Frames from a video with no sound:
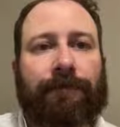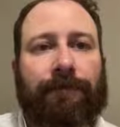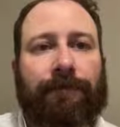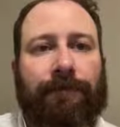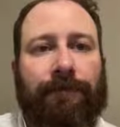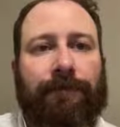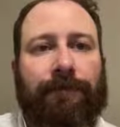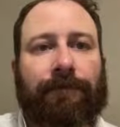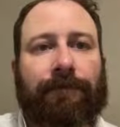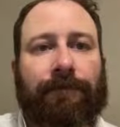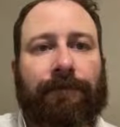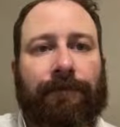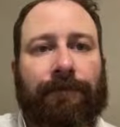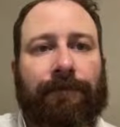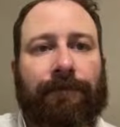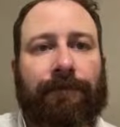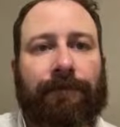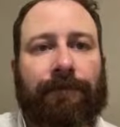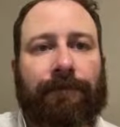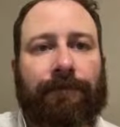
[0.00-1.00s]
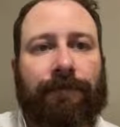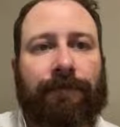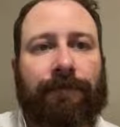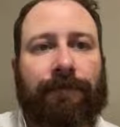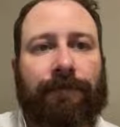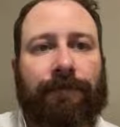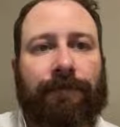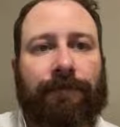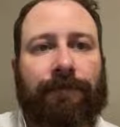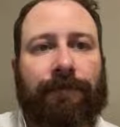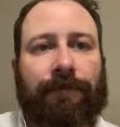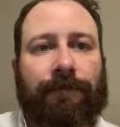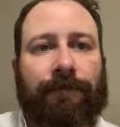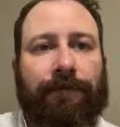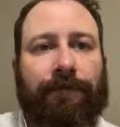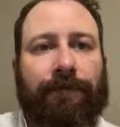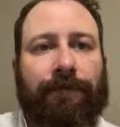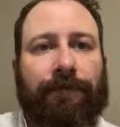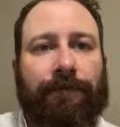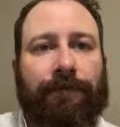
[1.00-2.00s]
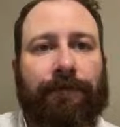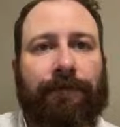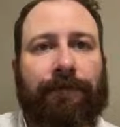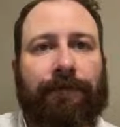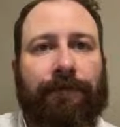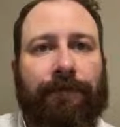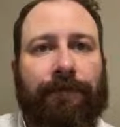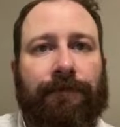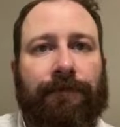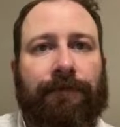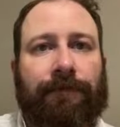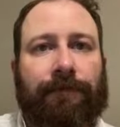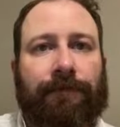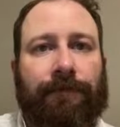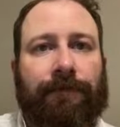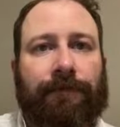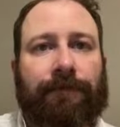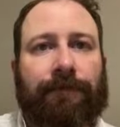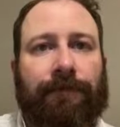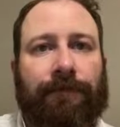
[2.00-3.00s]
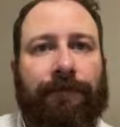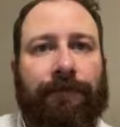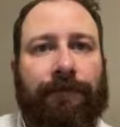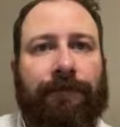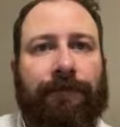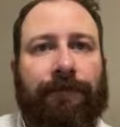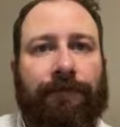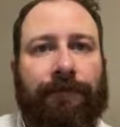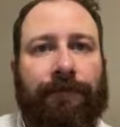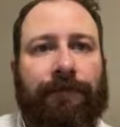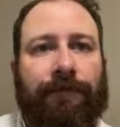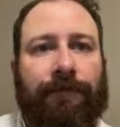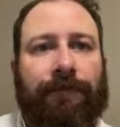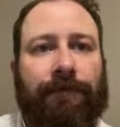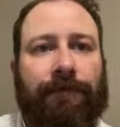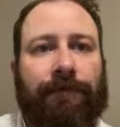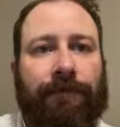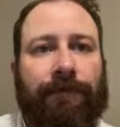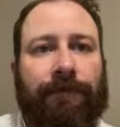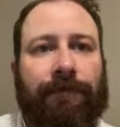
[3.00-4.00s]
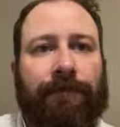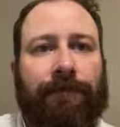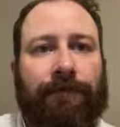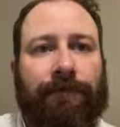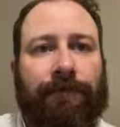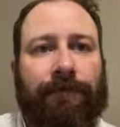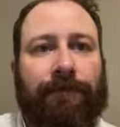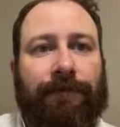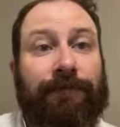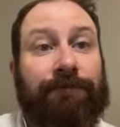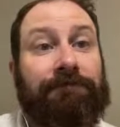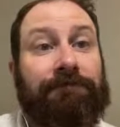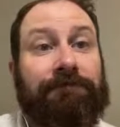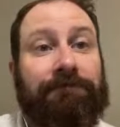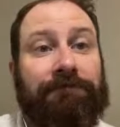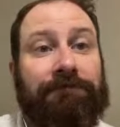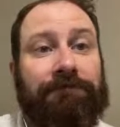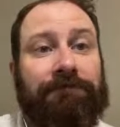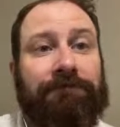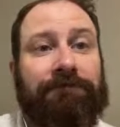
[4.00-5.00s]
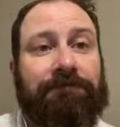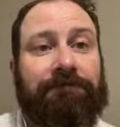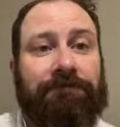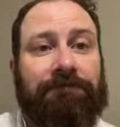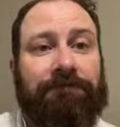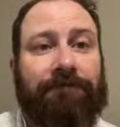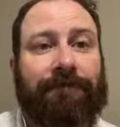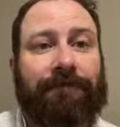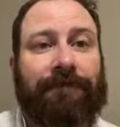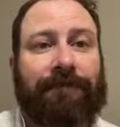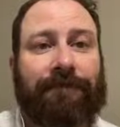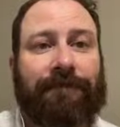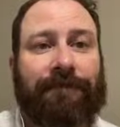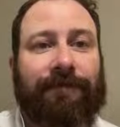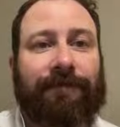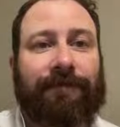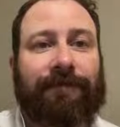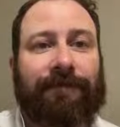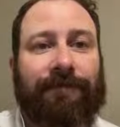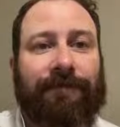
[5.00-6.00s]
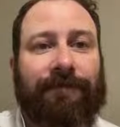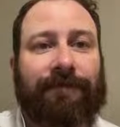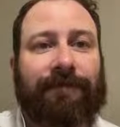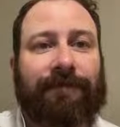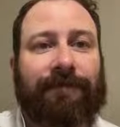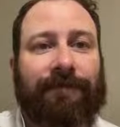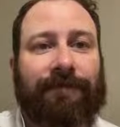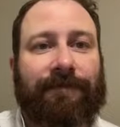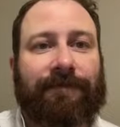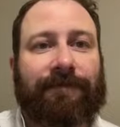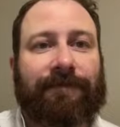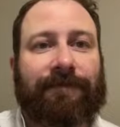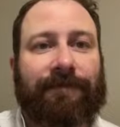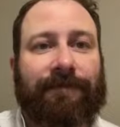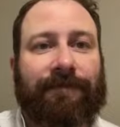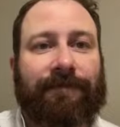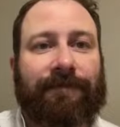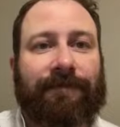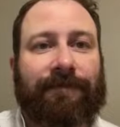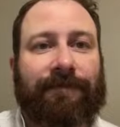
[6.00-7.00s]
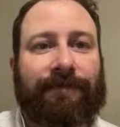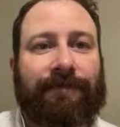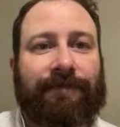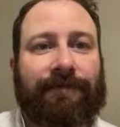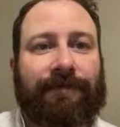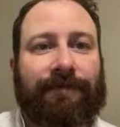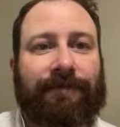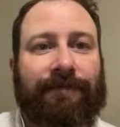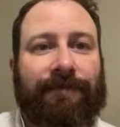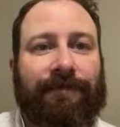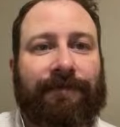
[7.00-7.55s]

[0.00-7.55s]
The person shown says nothing.